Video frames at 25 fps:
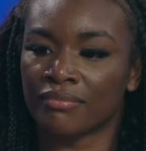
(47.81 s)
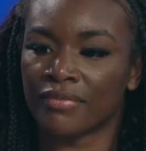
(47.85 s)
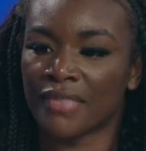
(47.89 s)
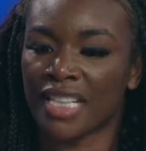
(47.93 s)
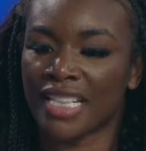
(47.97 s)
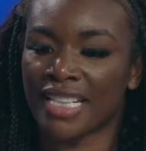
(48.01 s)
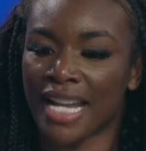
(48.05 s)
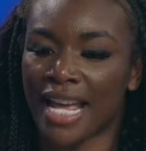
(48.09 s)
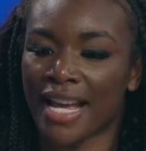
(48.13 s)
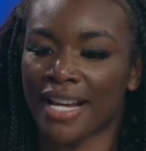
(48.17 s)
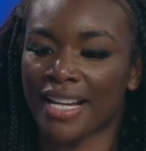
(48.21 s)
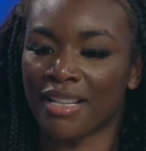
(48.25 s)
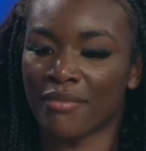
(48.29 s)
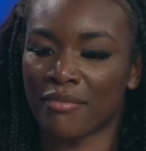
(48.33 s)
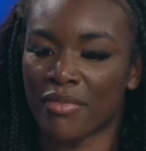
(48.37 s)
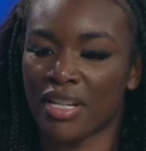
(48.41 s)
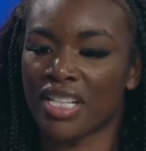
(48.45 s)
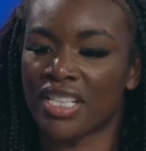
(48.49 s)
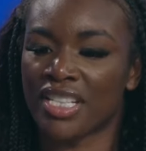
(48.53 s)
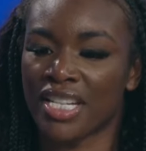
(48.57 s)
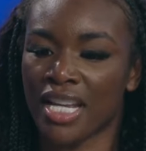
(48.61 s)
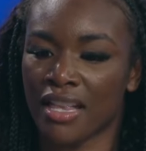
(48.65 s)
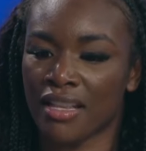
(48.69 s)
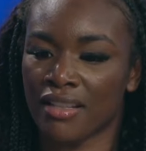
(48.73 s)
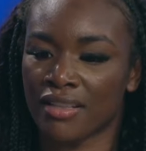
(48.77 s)
and that can be
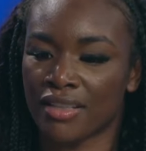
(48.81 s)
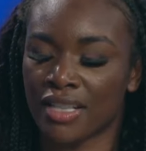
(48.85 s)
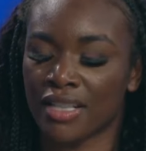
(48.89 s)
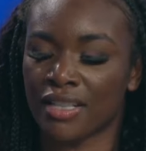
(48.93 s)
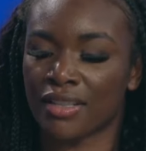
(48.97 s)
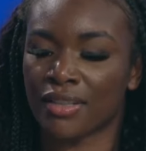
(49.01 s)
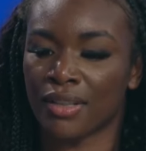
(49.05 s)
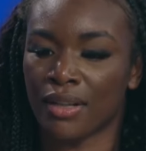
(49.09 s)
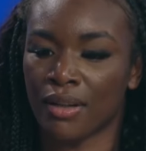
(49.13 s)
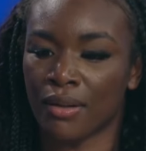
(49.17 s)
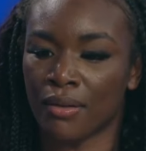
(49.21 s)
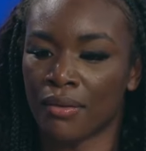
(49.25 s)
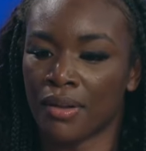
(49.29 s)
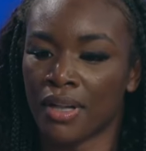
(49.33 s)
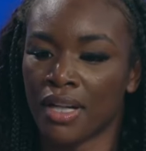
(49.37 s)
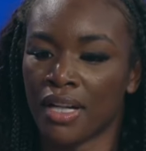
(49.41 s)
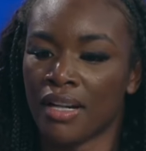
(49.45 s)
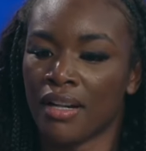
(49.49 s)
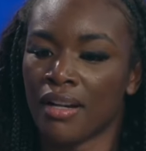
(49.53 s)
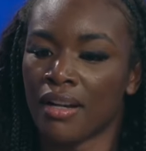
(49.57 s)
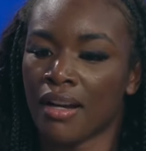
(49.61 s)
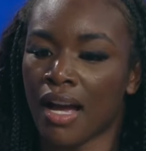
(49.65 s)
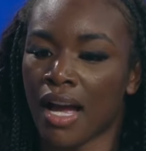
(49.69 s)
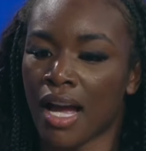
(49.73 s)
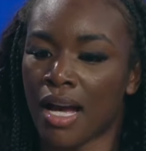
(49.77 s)
challenging. So
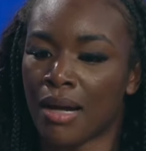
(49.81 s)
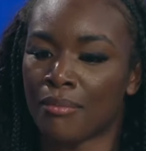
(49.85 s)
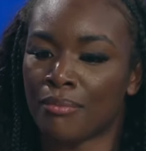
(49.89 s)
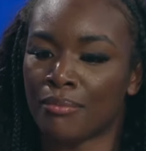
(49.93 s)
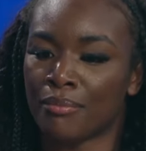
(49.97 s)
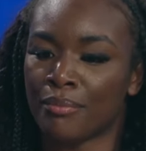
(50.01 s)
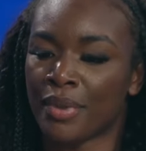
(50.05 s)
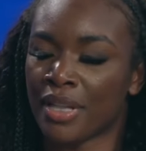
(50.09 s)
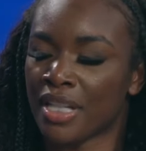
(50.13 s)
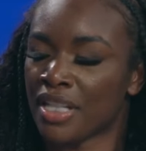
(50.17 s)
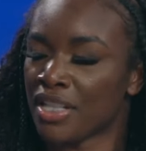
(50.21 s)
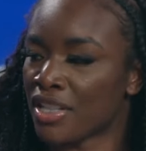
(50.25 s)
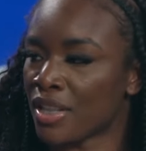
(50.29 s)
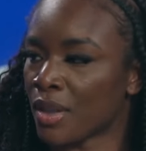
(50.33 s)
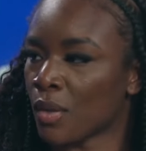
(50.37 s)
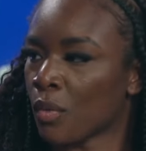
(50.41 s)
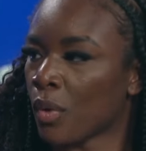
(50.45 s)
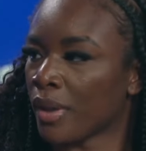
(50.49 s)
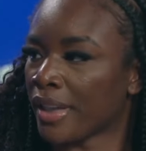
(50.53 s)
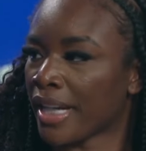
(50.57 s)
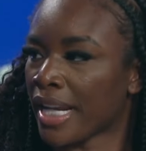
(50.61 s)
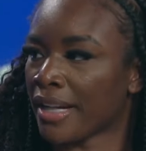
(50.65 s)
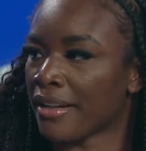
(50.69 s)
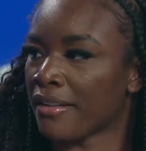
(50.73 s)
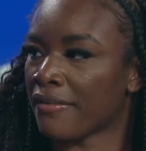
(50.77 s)
I'm benching
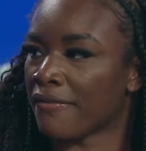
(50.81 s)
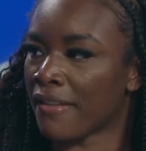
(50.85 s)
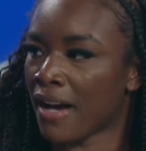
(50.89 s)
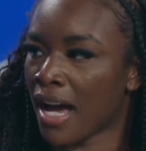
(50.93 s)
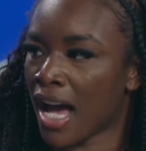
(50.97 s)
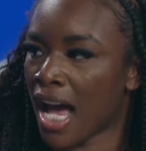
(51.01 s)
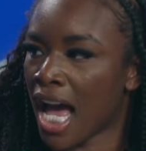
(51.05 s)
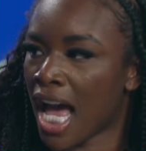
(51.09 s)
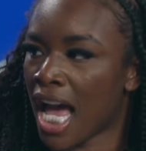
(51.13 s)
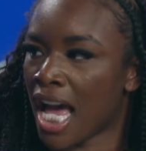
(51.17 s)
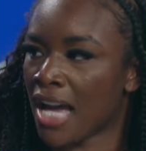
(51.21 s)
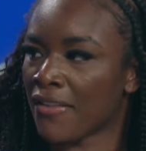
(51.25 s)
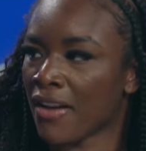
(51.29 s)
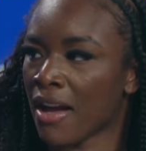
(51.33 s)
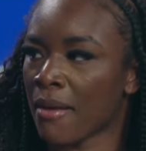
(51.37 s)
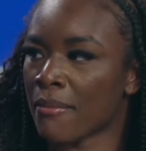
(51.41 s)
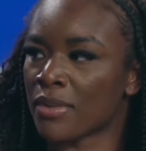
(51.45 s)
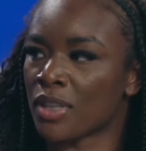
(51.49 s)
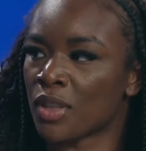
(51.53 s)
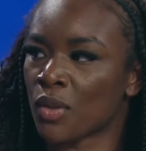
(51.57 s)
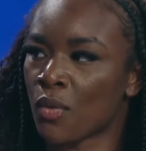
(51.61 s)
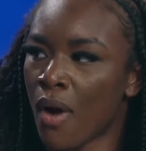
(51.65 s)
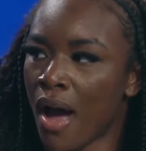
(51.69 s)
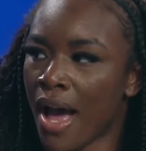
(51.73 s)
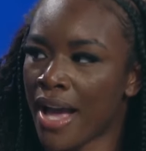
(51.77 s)
one eighty-five, I'm
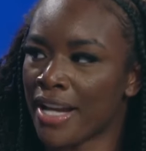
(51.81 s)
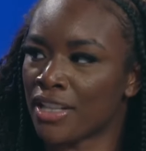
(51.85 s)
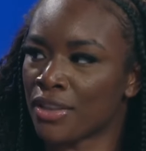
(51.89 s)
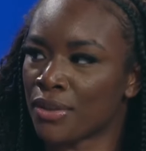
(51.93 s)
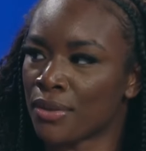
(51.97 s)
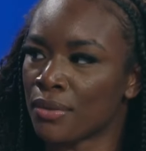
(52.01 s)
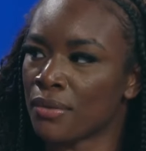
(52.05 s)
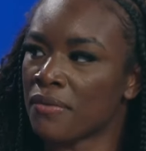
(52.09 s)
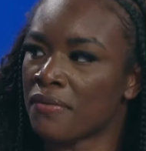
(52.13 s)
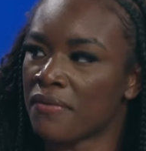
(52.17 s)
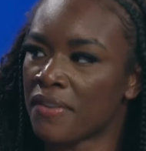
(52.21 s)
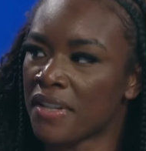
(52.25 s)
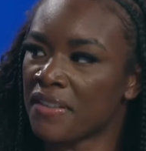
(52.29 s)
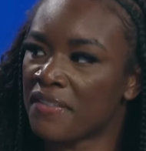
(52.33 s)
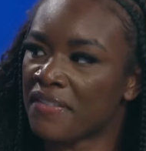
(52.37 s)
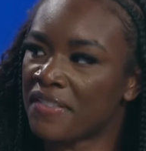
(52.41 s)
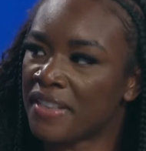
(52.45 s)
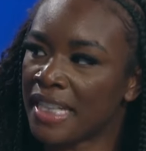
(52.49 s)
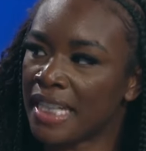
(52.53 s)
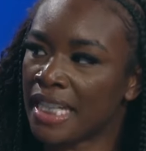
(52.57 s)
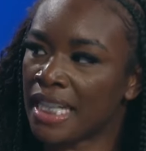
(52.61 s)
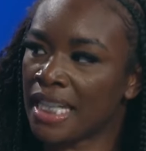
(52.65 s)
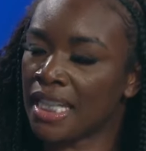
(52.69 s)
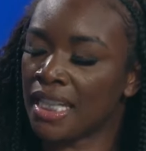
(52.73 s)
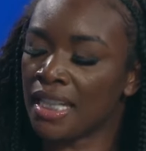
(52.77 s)
squatting two
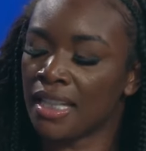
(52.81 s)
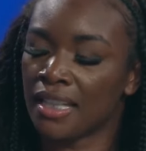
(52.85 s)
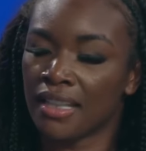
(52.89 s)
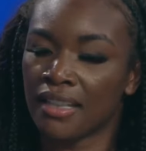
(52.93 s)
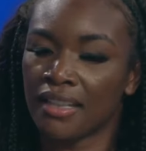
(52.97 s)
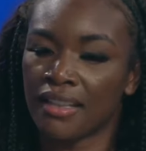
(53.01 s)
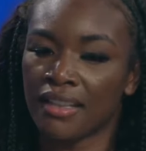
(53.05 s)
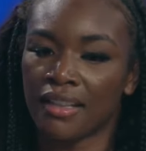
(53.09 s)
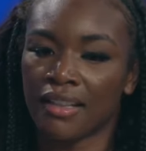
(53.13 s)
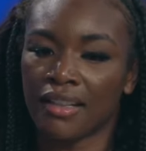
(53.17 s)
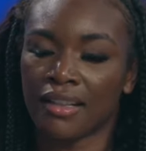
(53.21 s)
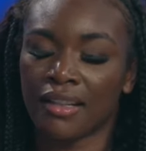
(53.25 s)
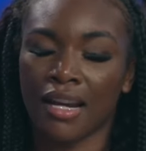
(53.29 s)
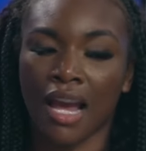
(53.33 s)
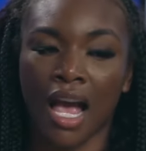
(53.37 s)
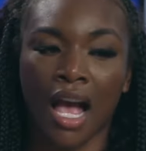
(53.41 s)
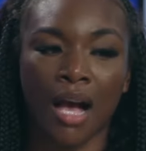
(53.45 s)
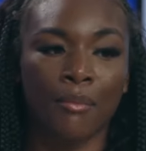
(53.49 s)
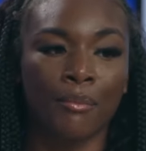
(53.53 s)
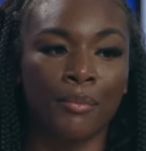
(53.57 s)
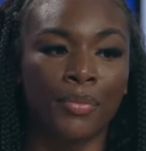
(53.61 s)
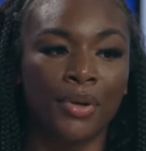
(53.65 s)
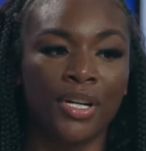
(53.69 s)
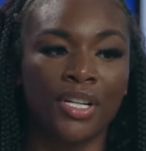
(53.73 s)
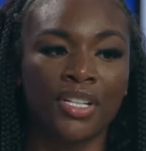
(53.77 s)
fifty,
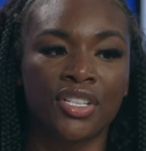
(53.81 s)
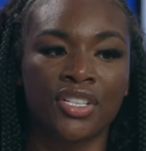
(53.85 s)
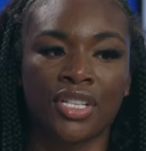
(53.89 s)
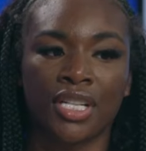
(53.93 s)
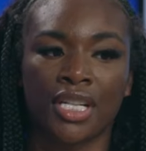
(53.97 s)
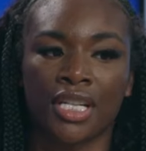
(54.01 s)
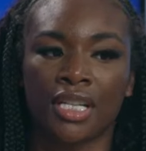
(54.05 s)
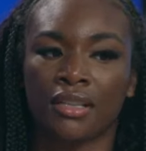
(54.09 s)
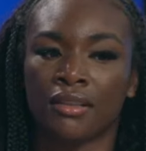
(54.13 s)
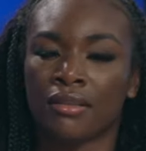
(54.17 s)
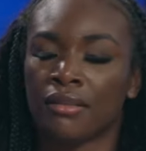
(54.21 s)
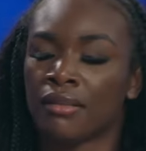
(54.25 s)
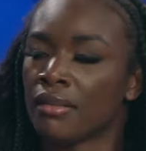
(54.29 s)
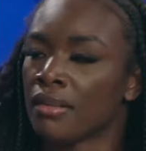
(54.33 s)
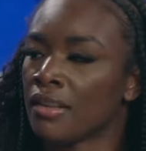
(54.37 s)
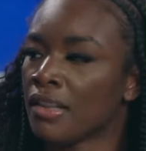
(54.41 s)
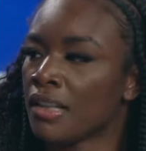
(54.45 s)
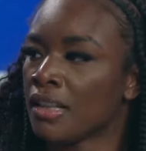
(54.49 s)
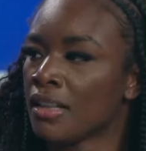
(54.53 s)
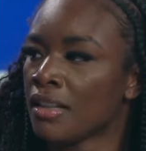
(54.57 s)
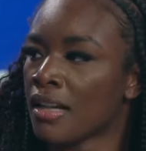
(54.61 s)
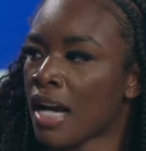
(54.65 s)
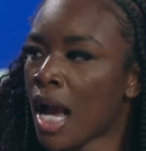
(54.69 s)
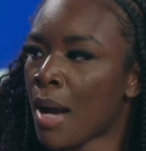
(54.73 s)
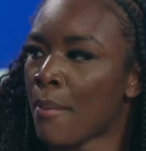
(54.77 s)
I'm pushing,
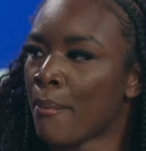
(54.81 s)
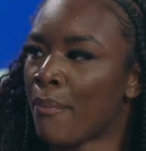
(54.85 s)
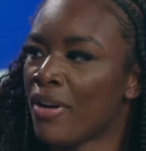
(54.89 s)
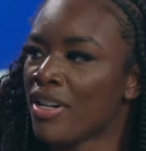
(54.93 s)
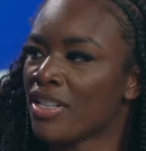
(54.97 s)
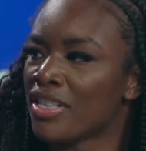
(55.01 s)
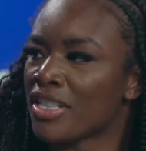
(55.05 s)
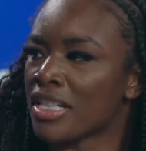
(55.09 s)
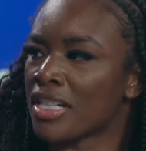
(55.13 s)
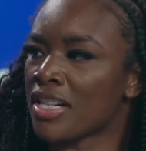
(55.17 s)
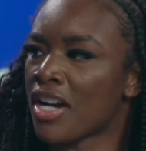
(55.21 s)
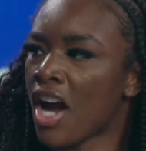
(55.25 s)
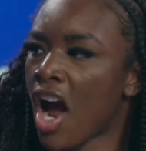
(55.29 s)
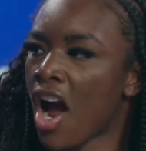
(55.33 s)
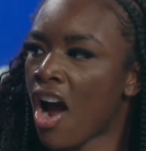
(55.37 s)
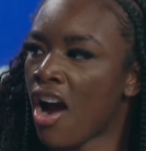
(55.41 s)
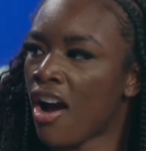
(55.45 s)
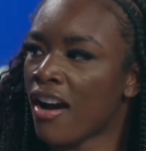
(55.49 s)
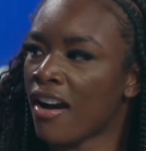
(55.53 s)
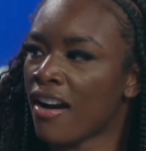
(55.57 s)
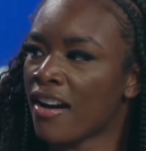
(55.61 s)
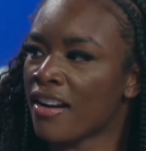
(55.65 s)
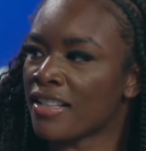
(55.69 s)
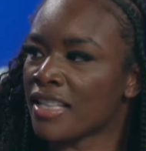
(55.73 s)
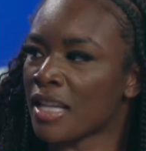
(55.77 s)
I'm pushing
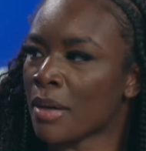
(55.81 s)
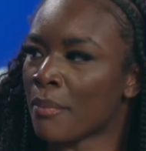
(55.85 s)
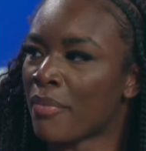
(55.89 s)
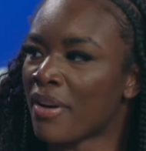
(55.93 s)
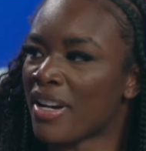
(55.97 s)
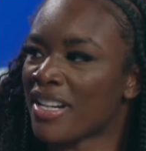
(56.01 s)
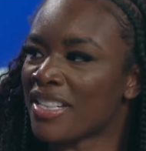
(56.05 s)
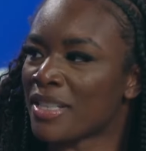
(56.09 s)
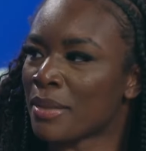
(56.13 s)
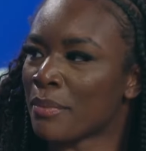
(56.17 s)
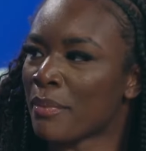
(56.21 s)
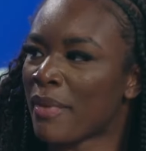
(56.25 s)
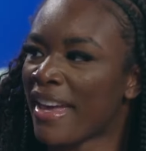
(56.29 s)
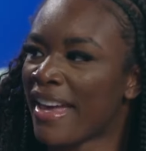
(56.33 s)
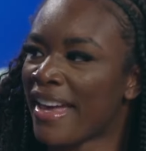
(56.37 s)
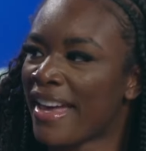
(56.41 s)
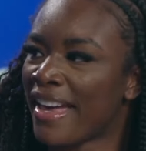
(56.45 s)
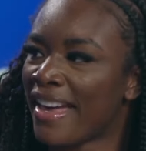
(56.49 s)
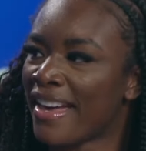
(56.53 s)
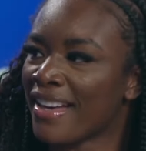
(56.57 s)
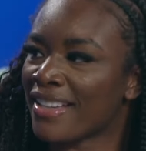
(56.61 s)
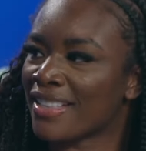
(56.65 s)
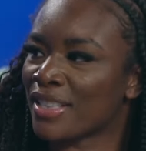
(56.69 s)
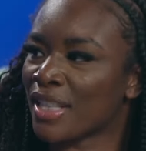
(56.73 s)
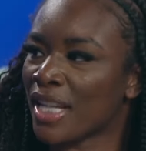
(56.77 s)
cars, I'm punching
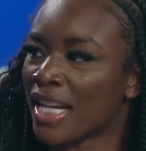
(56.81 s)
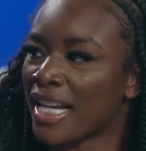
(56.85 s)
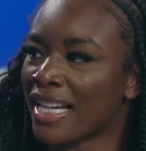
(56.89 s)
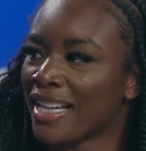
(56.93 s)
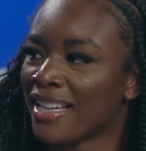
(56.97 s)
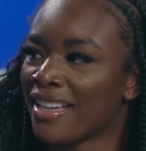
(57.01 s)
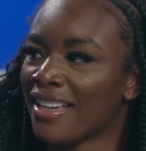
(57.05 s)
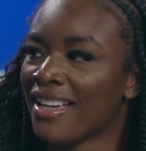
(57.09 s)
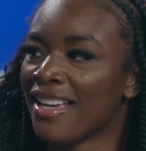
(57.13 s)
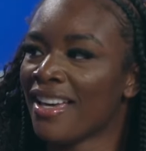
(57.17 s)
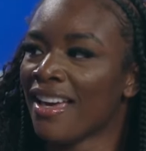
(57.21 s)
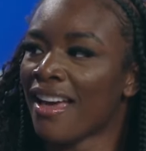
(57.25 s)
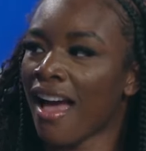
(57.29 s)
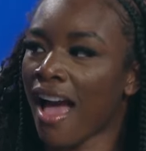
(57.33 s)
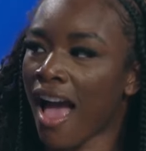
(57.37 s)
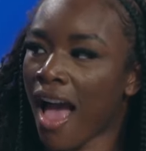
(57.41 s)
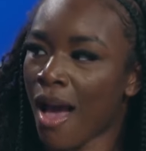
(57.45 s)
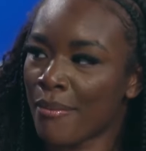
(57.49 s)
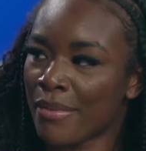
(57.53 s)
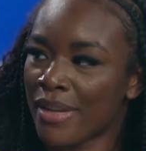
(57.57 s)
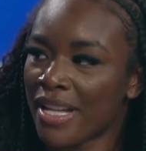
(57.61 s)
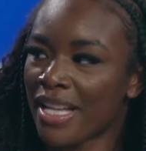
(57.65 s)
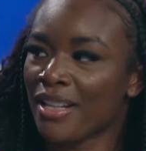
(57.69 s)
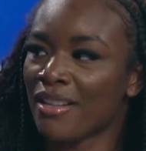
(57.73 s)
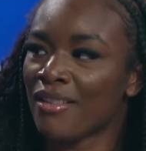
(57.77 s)
bags, okay. Like,
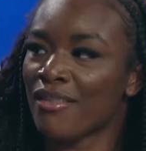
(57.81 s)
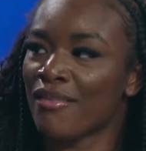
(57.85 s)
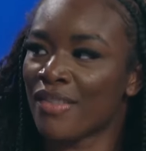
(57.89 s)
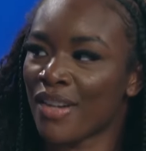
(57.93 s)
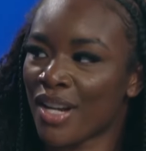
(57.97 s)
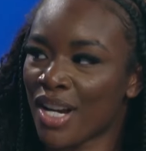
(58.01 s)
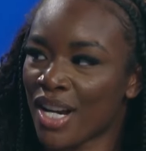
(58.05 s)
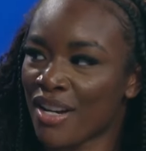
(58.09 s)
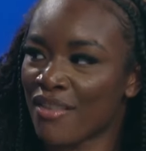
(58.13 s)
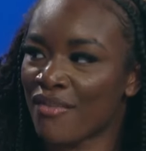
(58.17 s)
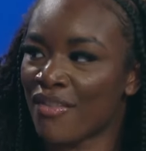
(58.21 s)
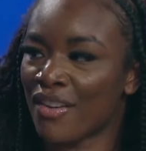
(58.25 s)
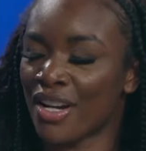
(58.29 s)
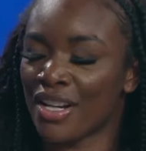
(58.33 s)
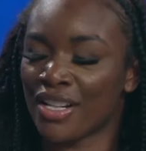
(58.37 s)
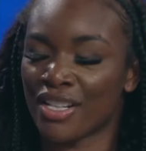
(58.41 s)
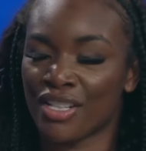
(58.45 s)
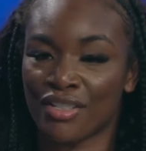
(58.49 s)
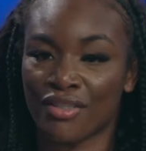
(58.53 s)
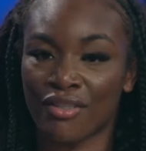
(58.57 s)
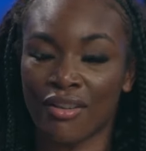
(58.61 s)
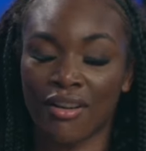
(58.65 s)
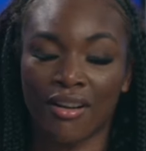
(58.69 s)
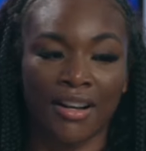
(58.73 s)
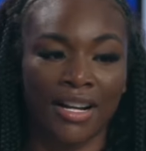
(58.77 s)
I'm getting very, very
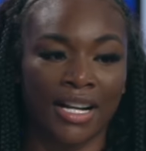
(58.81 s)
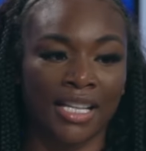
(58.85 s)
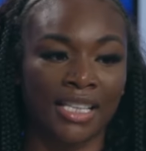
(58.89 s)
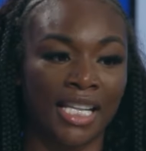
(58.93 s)
strong.